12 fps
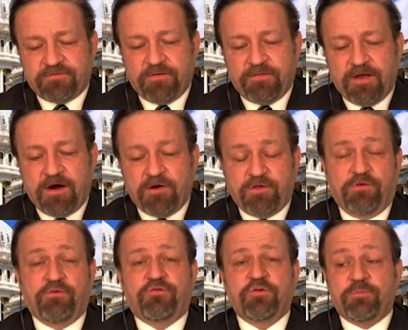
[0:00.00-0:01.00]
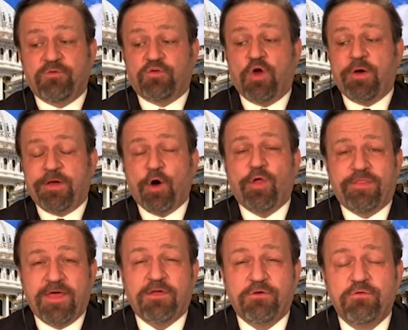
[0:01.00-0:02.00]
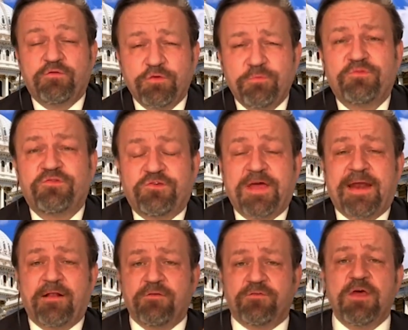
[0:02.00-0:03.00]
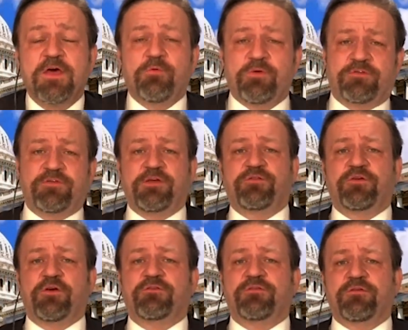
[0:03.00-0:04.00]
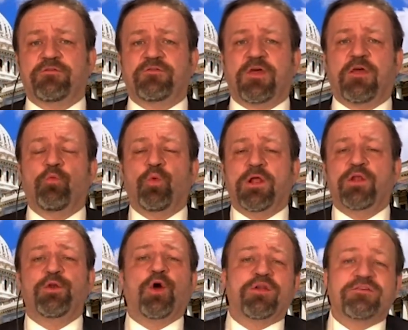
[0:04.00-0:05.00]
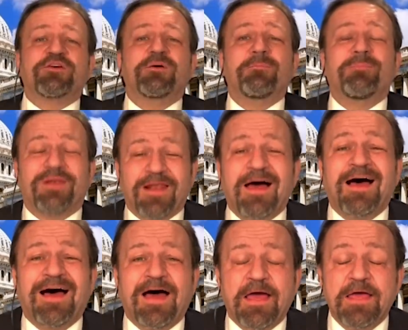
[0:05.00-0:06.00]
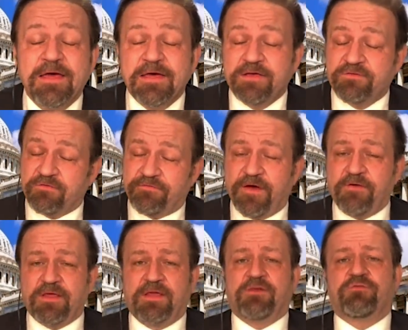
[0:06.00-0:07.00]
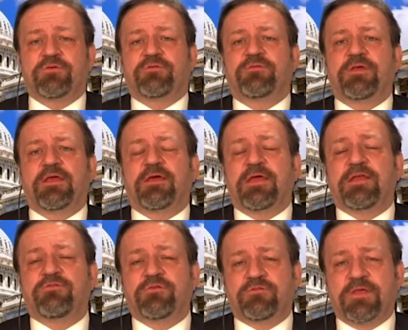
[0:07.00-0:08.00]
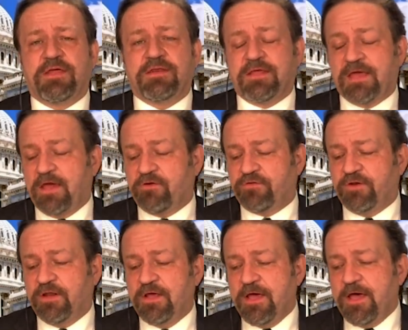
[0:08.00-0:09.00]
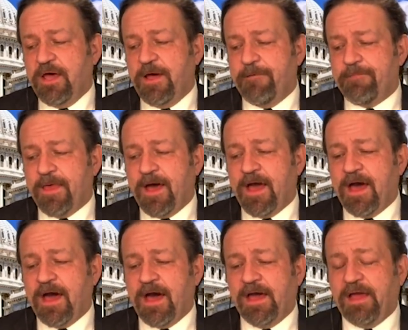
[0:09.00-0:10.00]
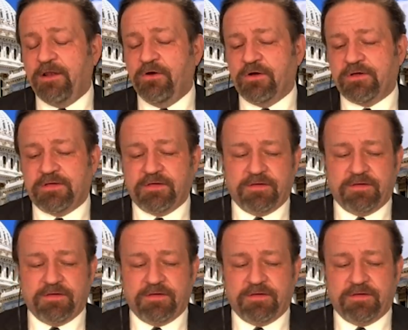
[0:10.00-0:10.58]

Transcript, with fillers: that there are YouTubers going on their YouTube channels with t shirts that say will not comply is a very interesting, interesting indication. Um, I, I, I, look,